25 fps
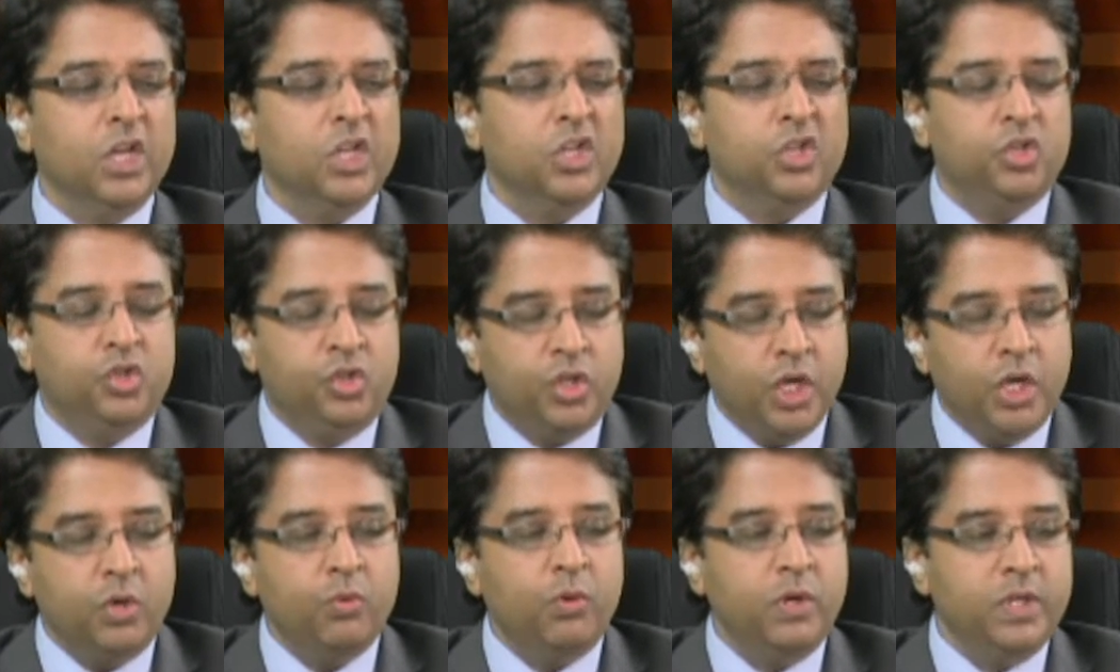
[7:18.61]

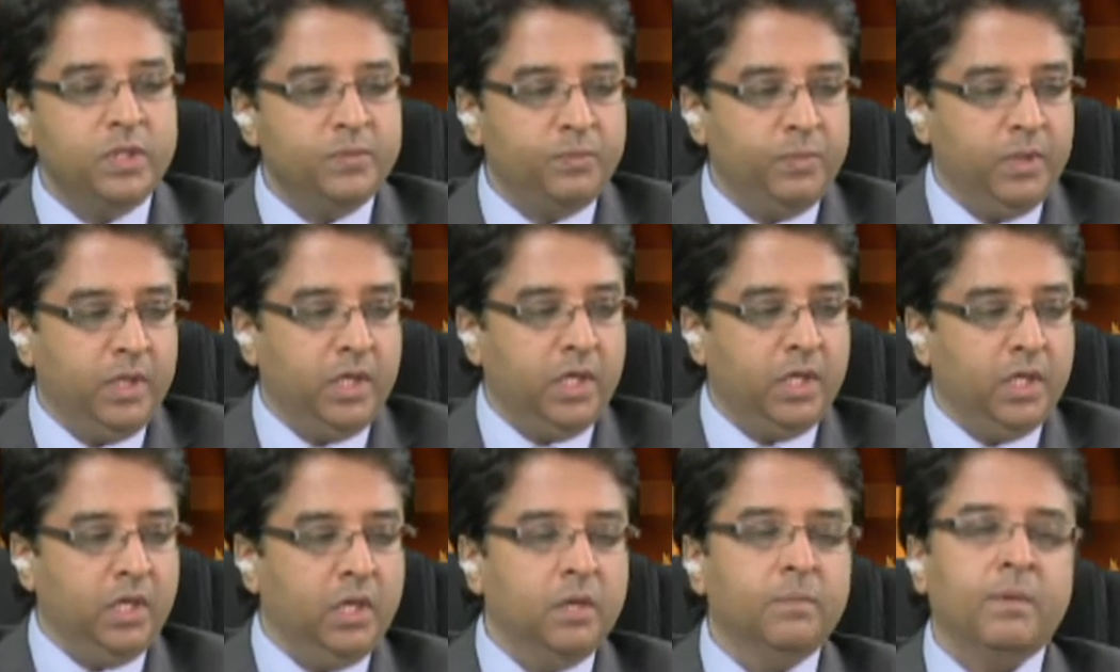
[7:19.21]
Generally
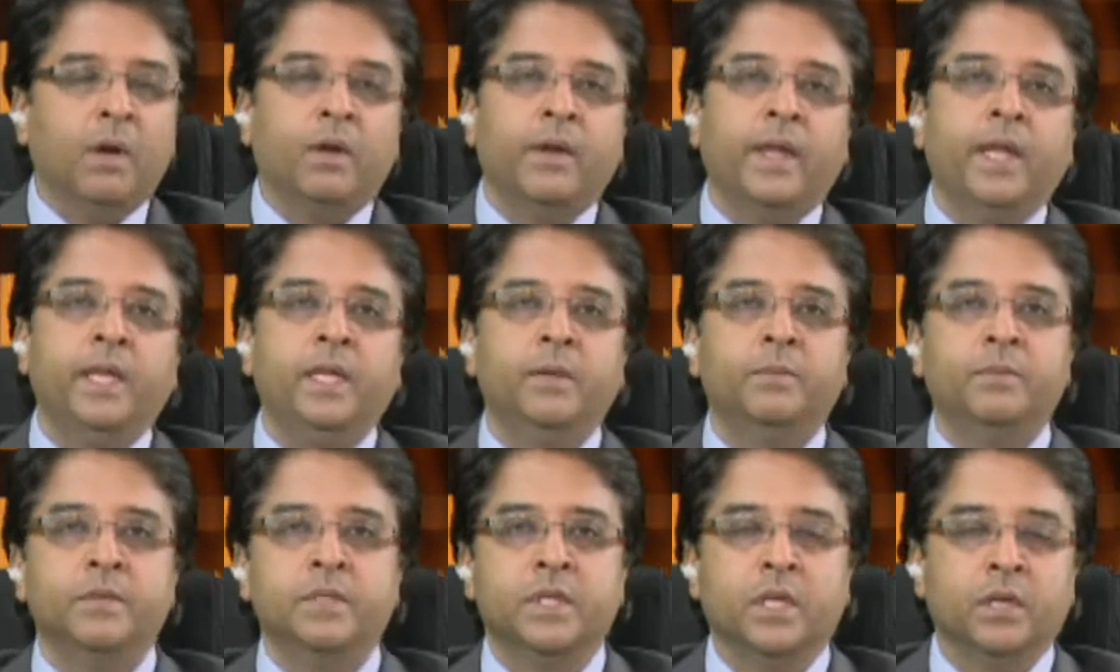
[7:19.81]
speaking, in about
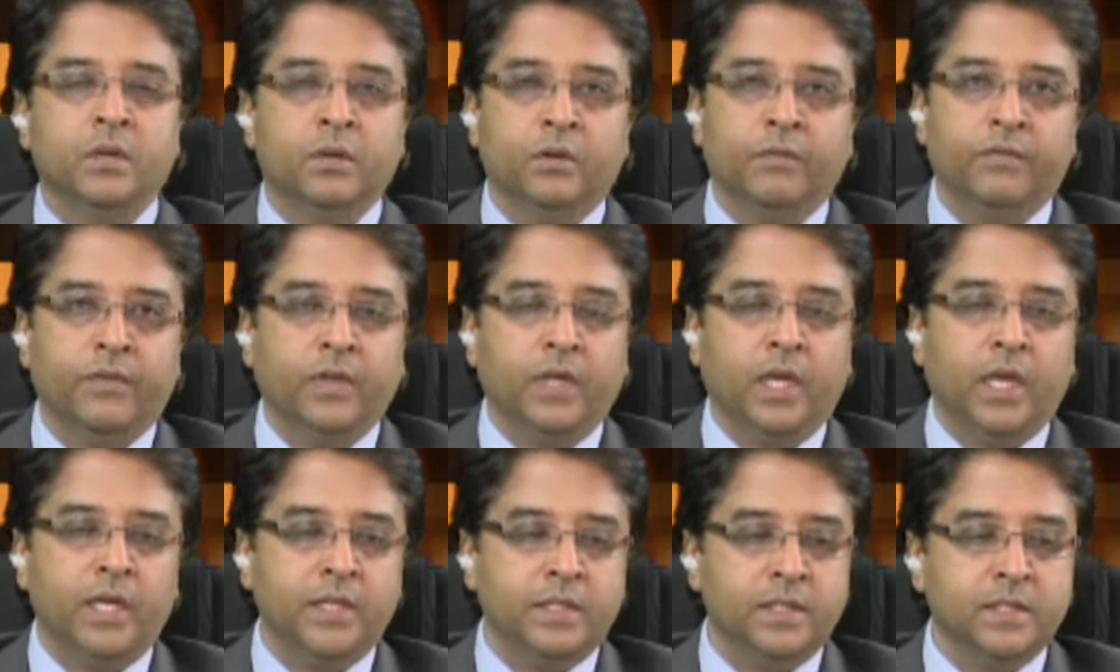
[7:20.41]
80% of the
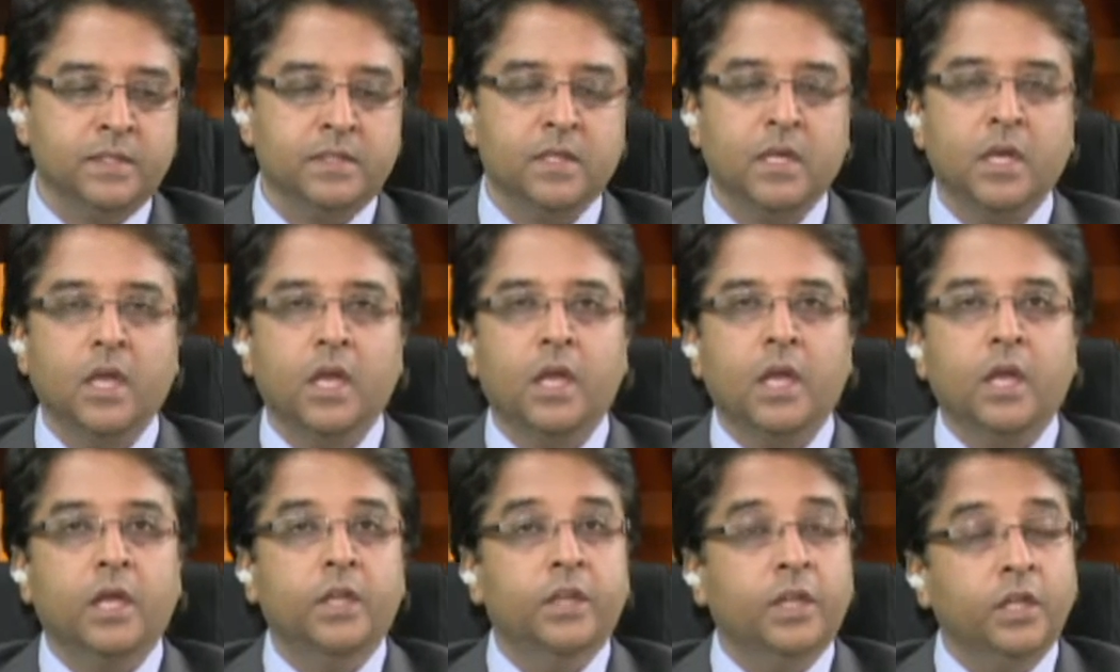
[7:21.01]
cases,
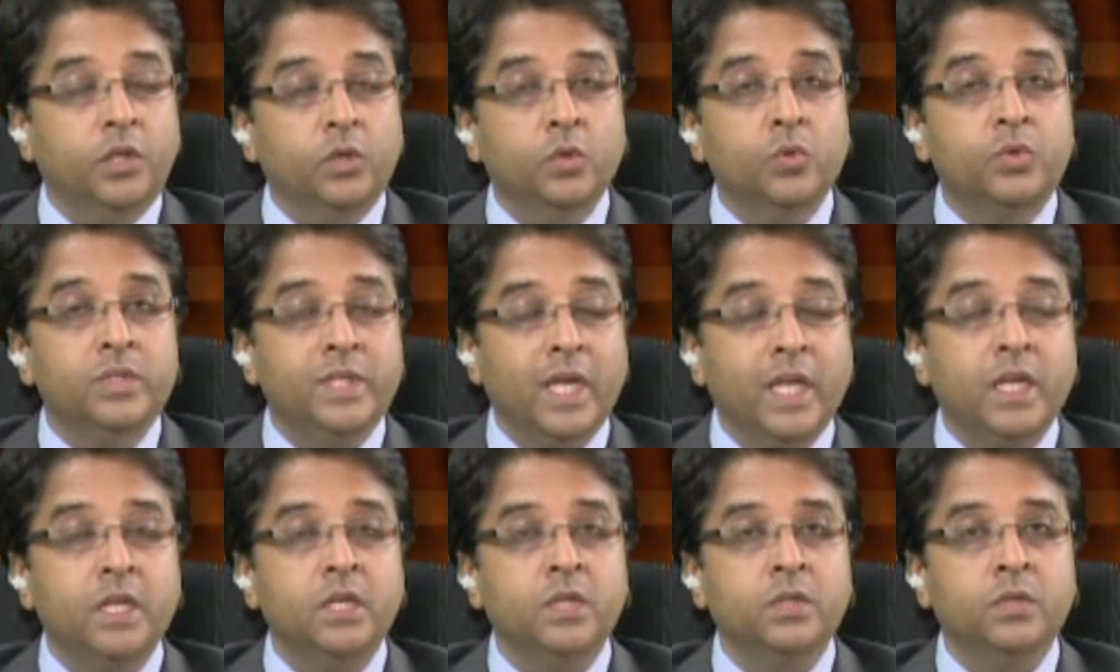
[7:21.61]
they do
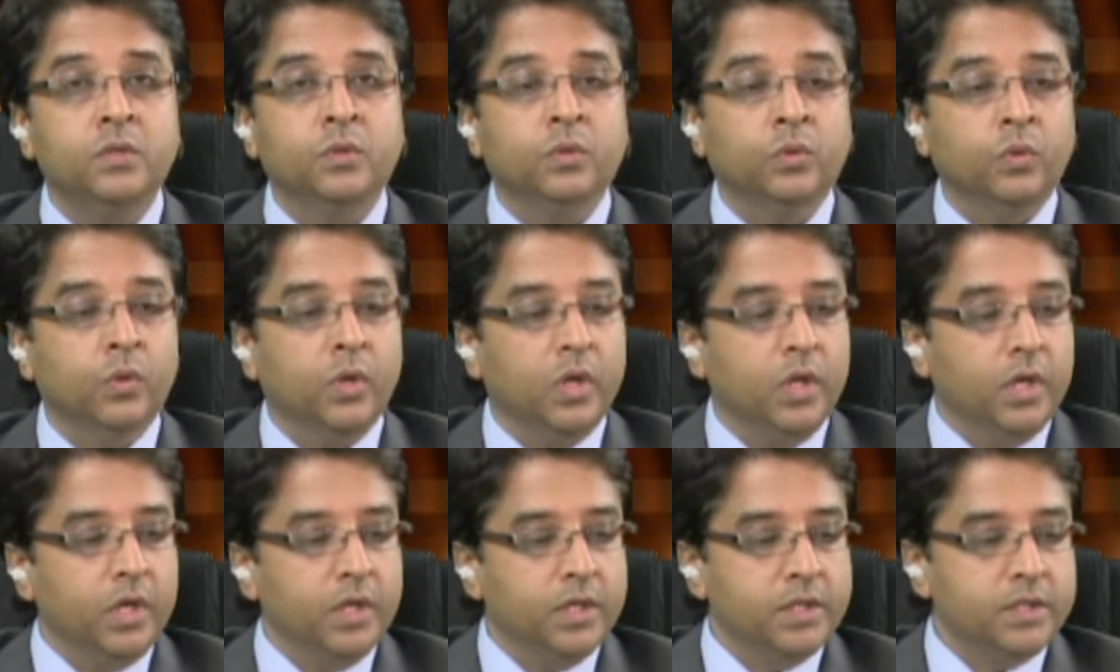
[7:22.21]
tend to
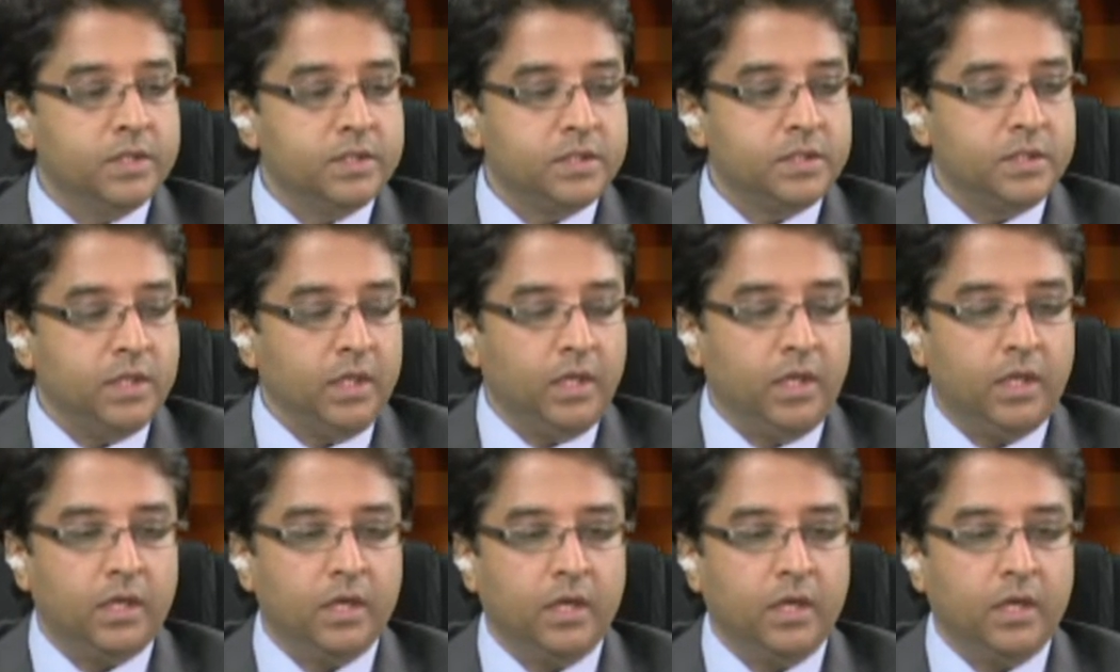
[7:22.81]
stick